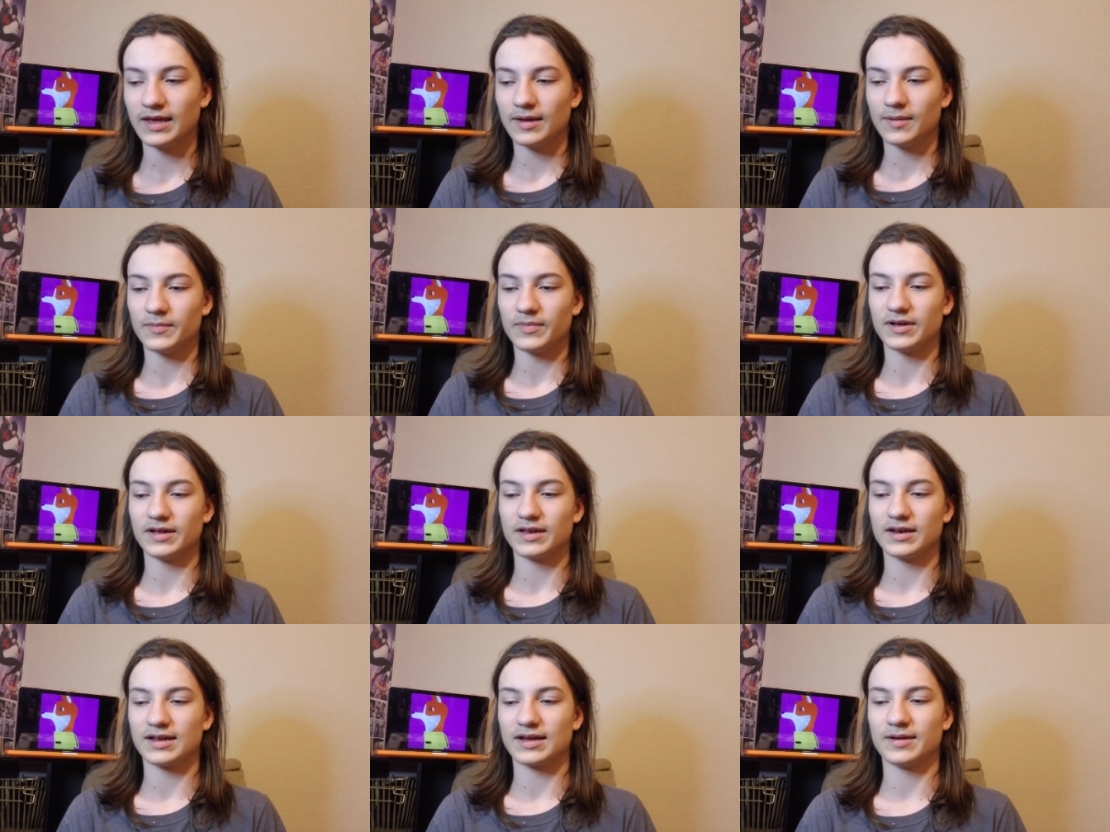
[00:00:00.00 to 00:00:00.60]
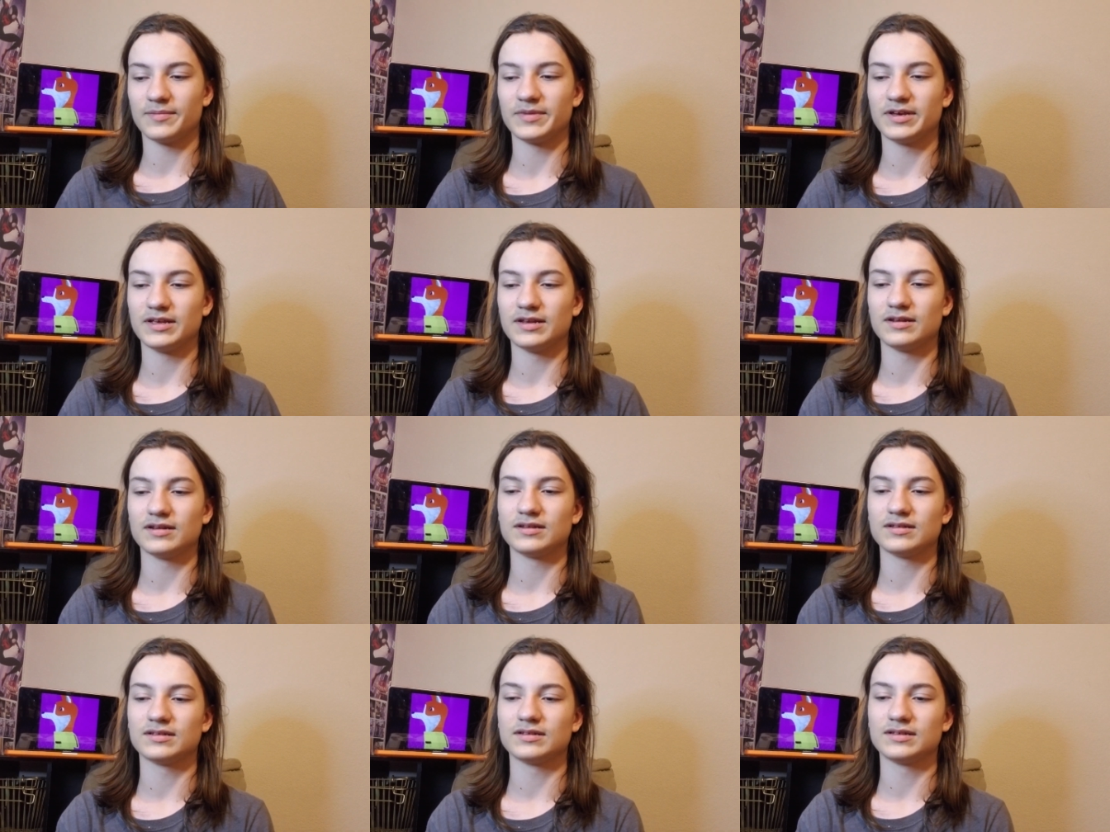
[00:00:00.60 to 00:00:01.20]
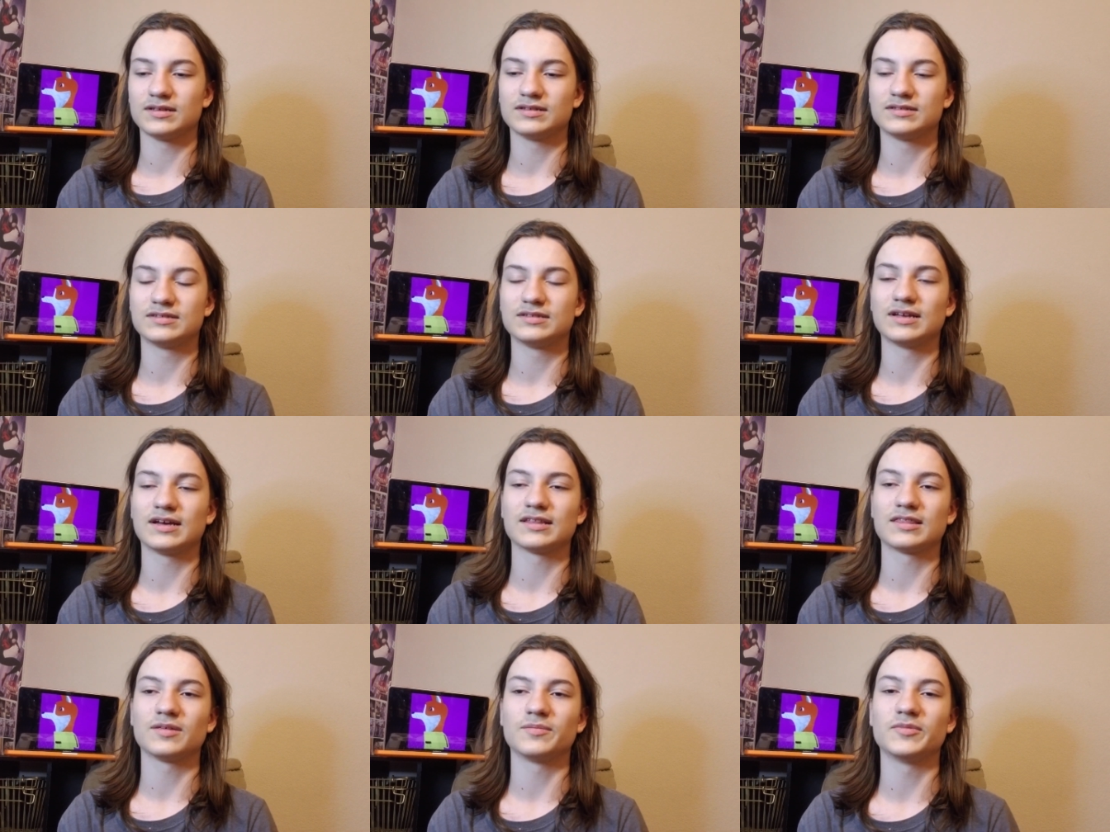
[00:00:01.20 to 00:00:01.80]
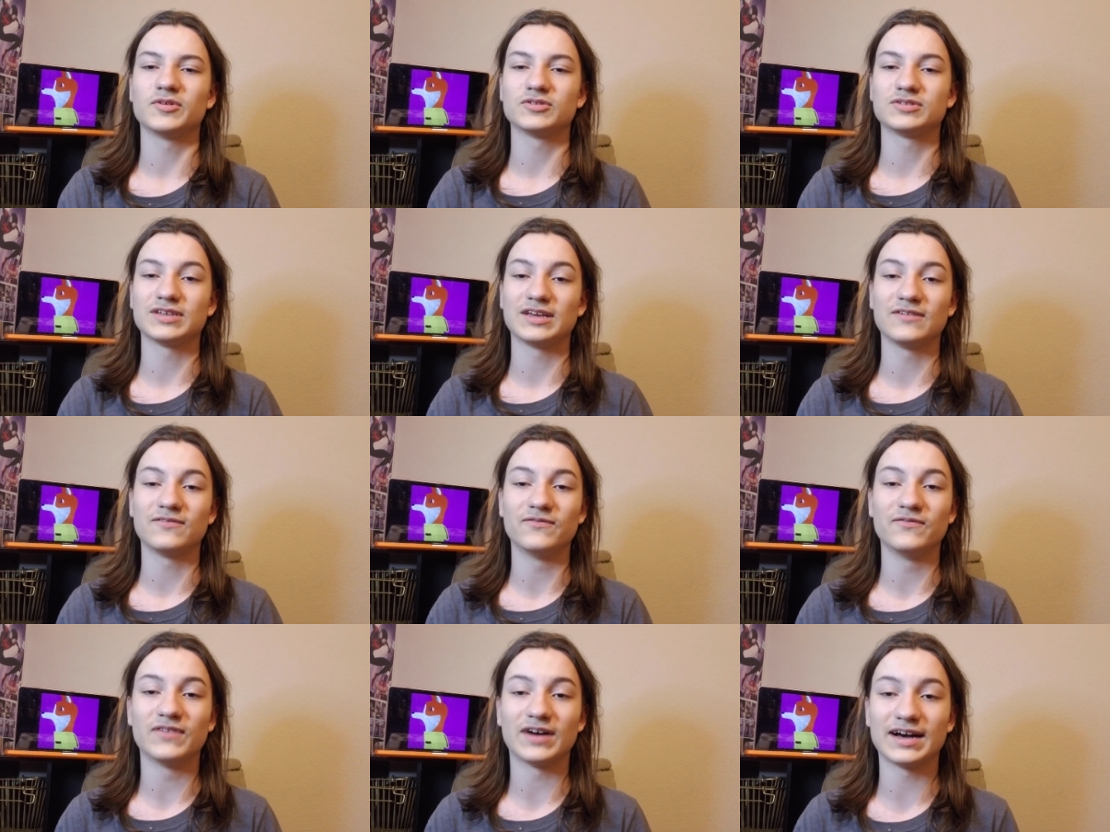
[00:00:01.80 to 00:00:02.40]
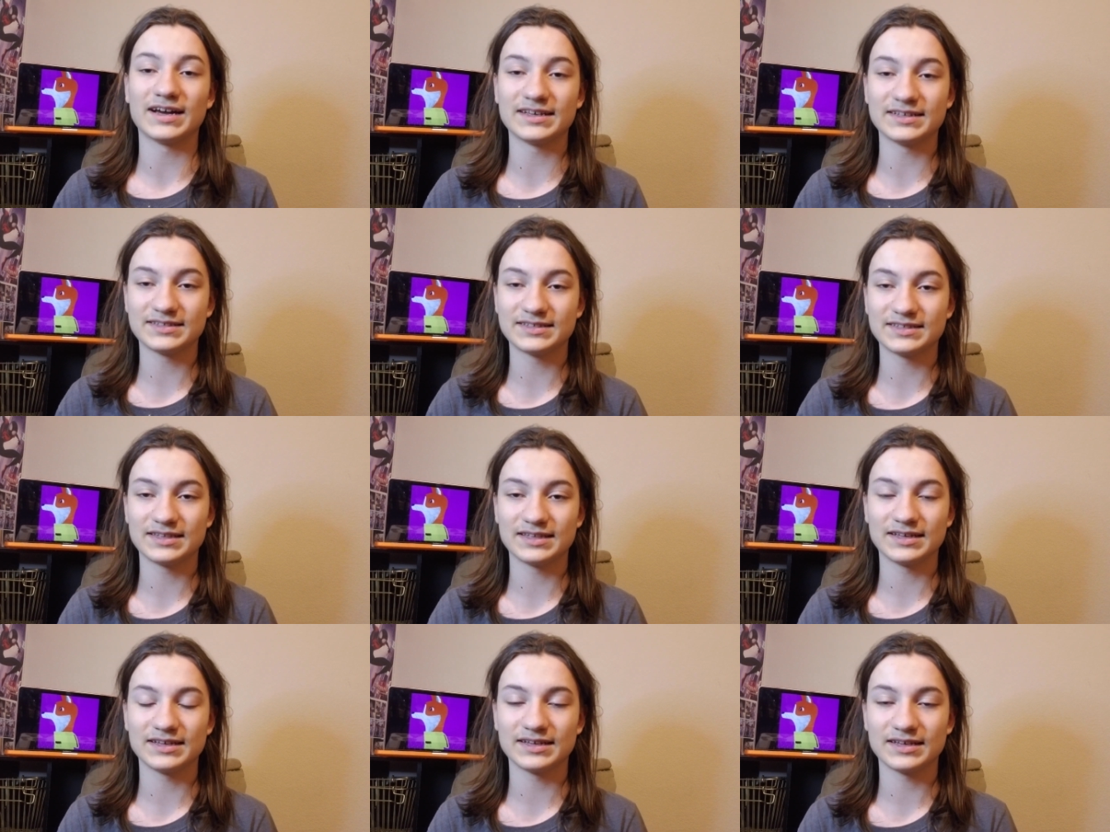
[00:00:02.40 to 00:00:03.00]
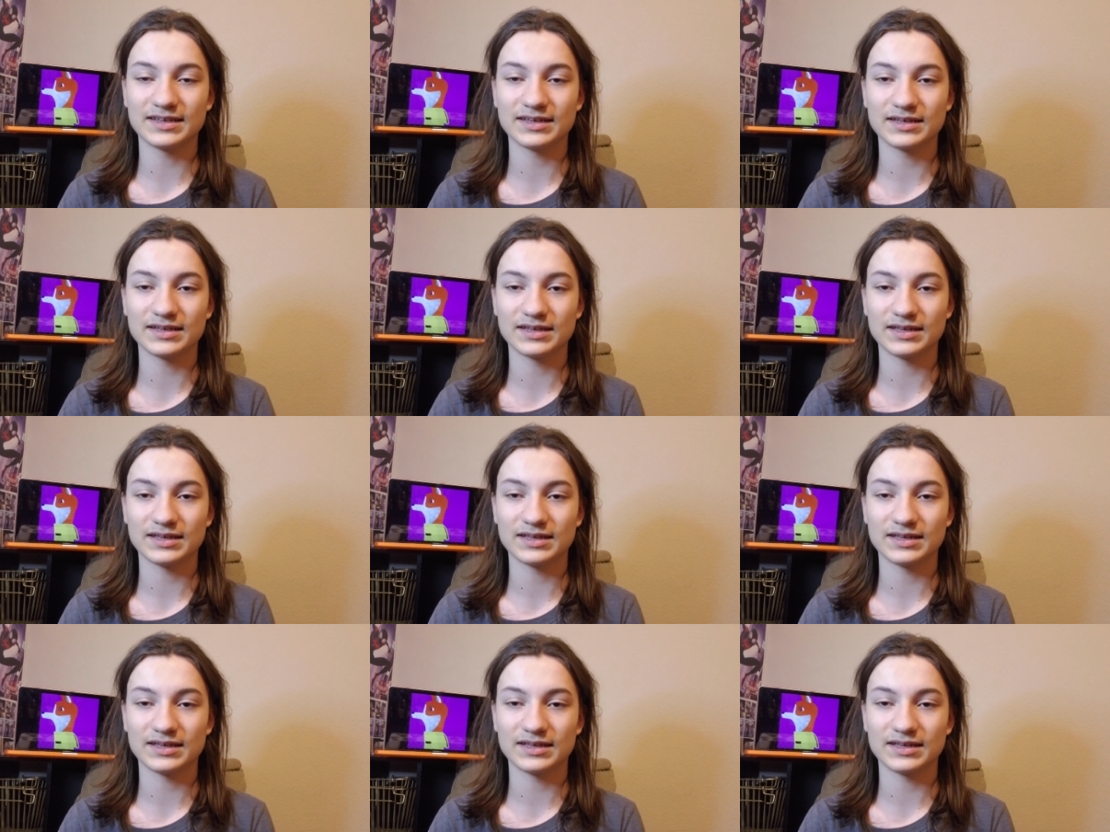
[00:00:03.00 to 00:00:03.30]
But, I mean, it's not the most advised thing,